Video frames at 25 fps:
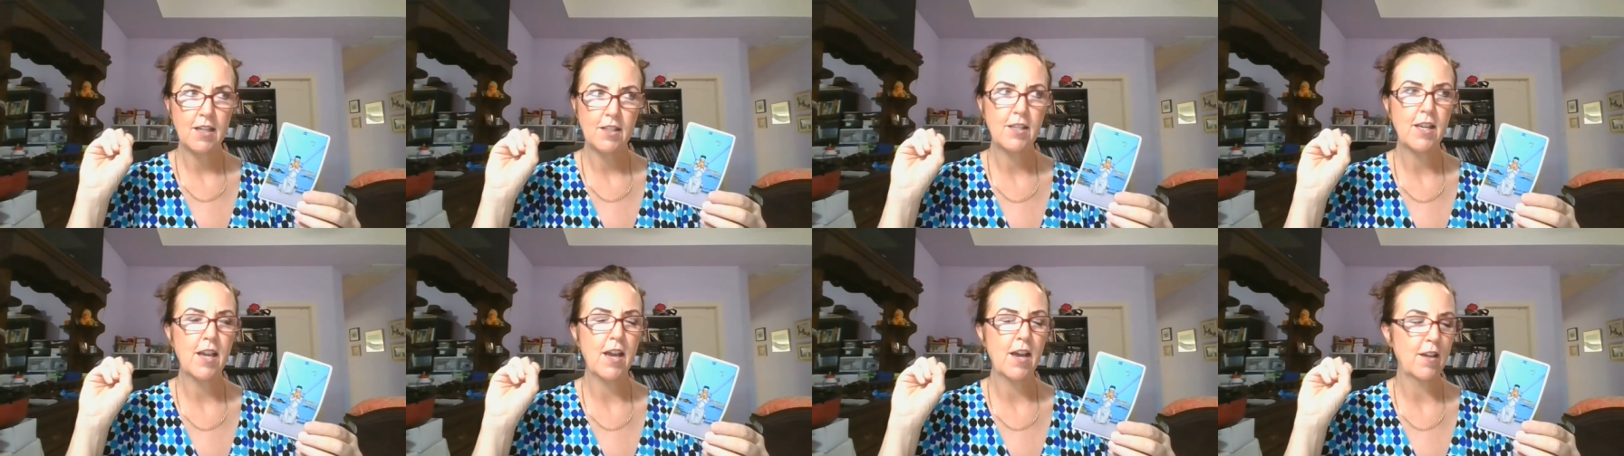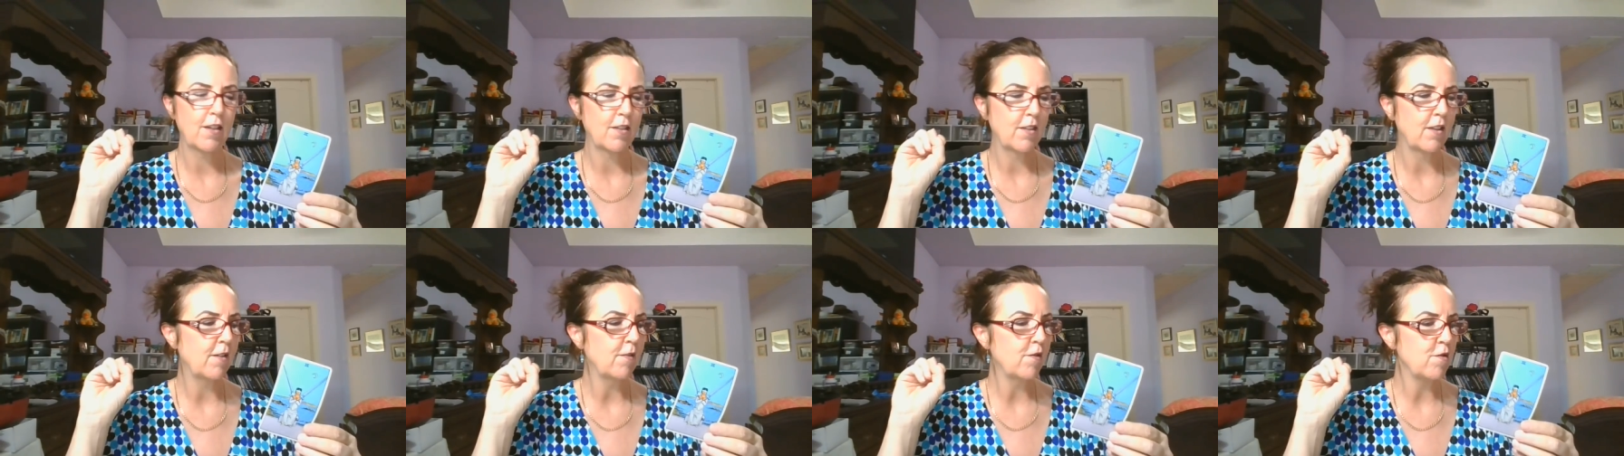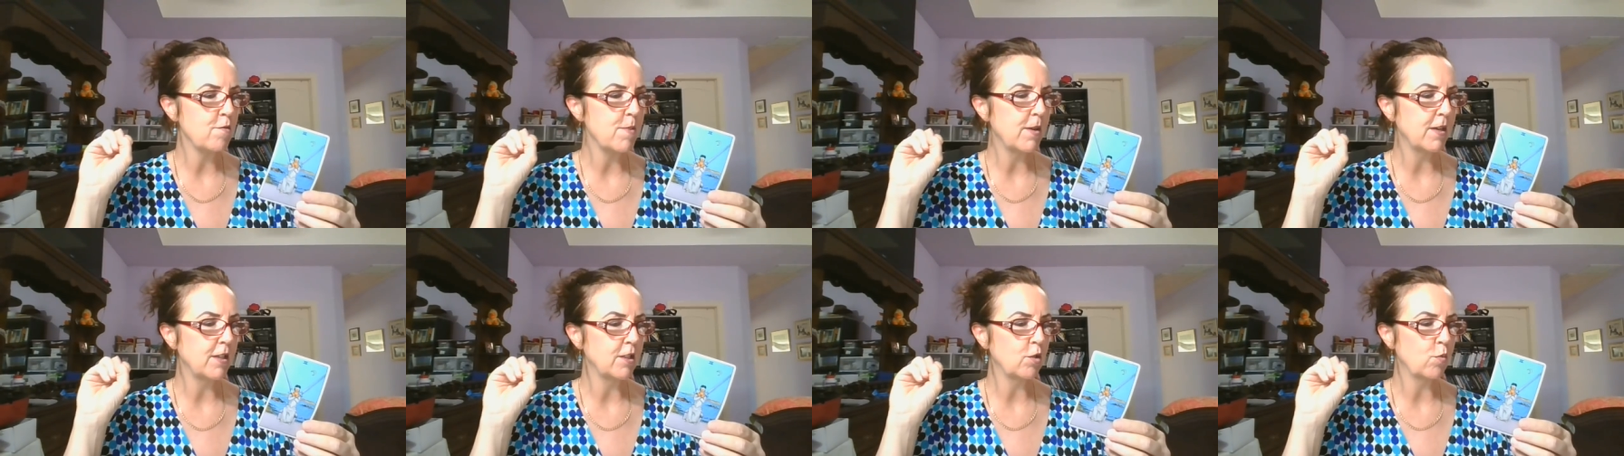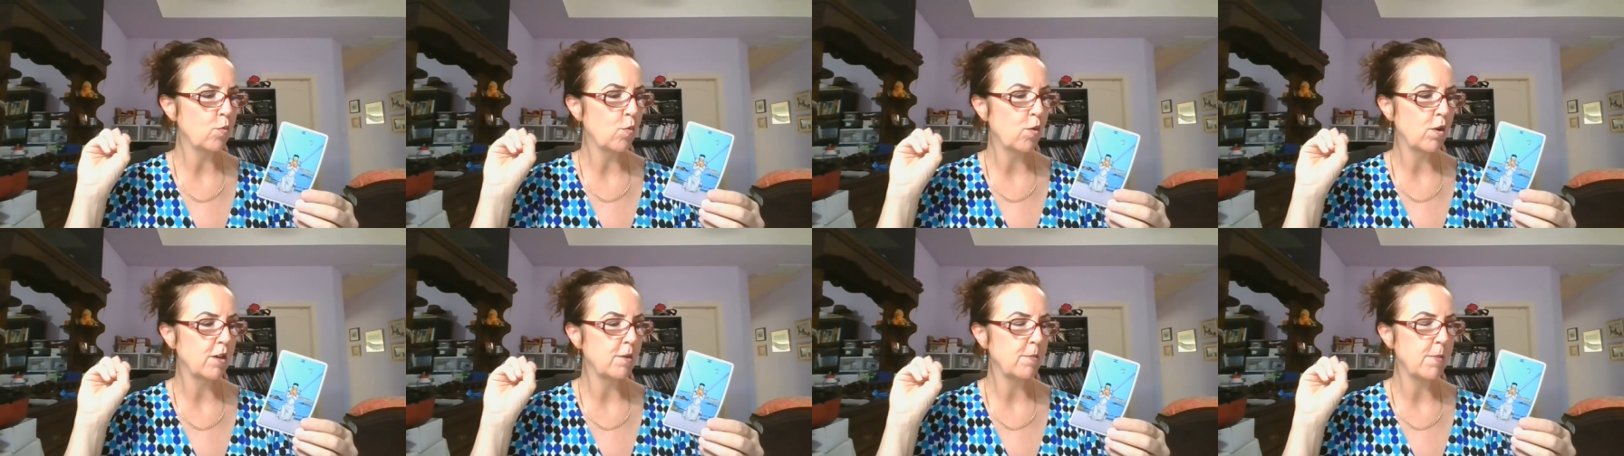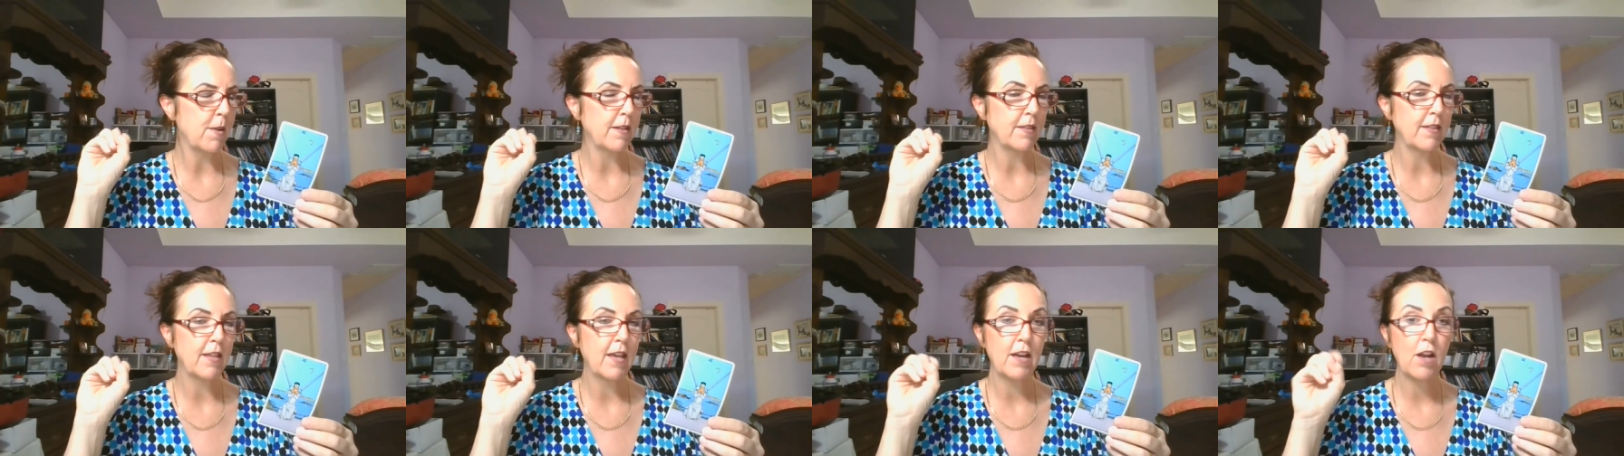Yeah, everybody's worried
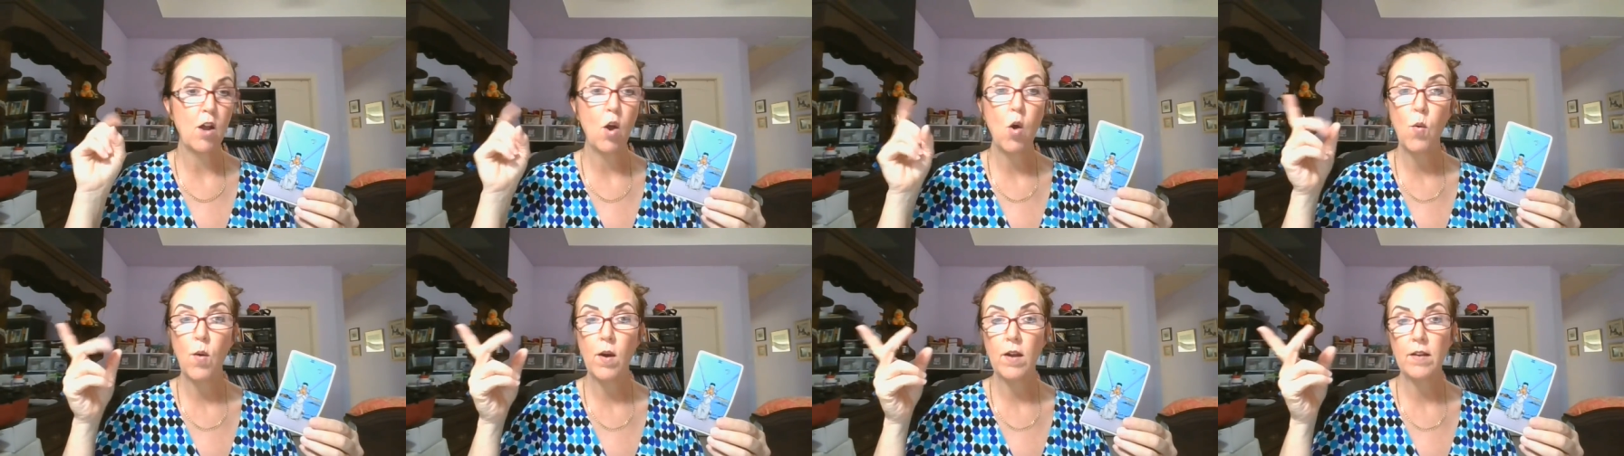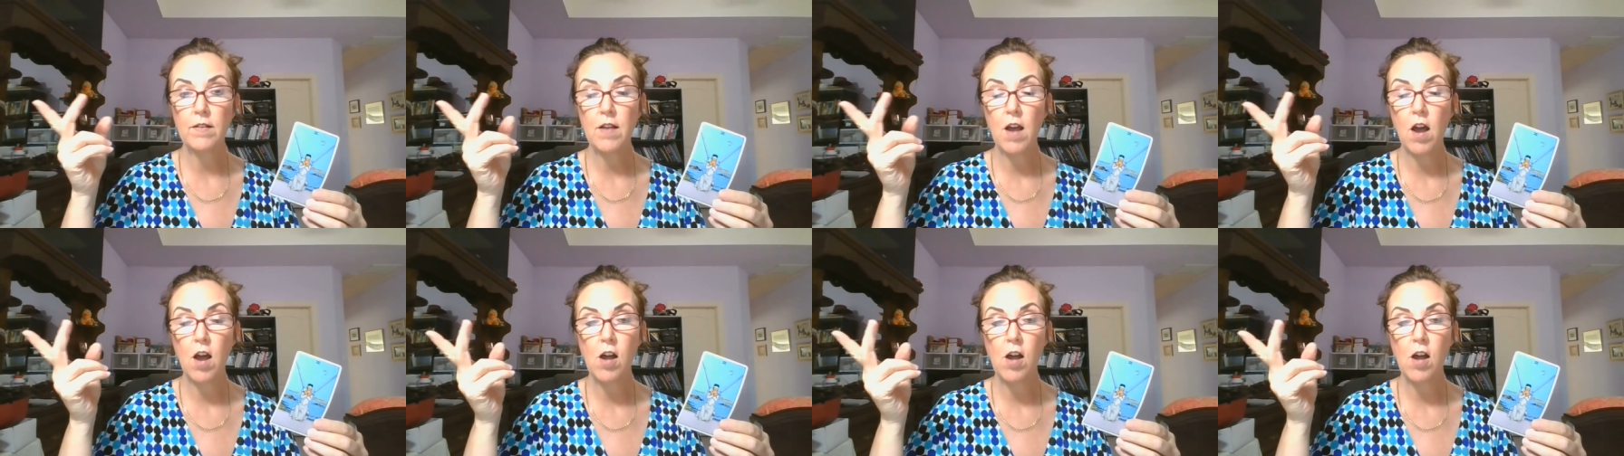about that. Oh, I,